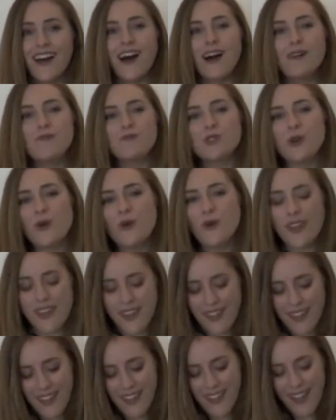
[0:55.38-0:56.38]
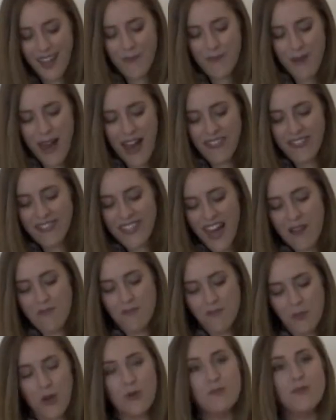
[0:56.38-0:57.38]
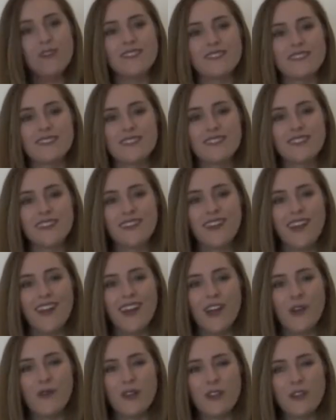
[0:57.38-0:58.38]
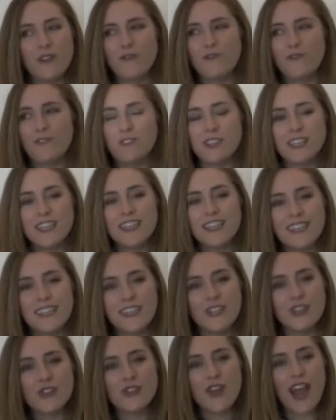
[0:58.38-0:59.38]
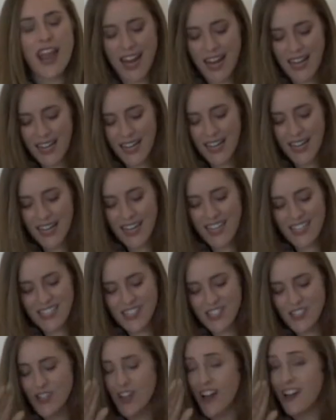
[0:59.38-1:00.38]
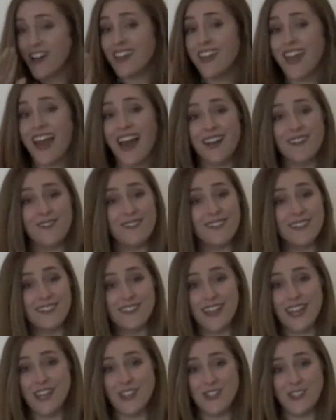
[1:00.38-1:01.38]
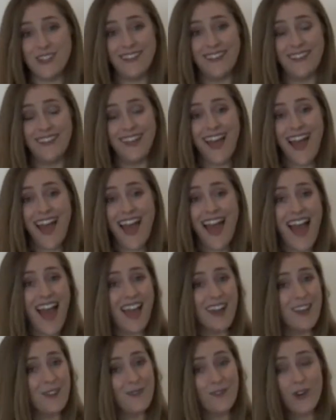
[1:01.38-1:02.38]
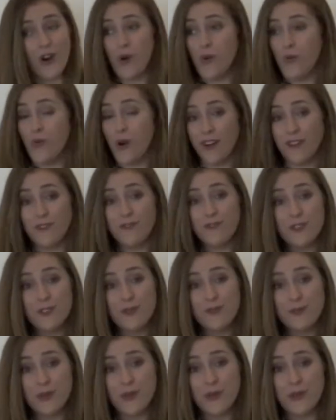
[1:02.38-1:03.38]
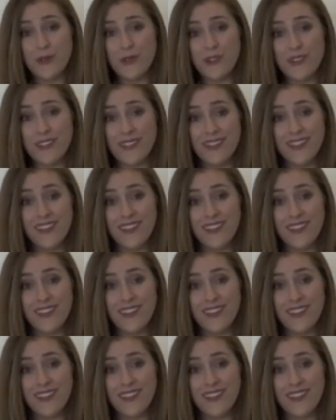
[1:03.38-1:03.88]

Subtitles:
I'm talking about that moment when your fertility train is chugging out of the station and you've got 1 foot aboard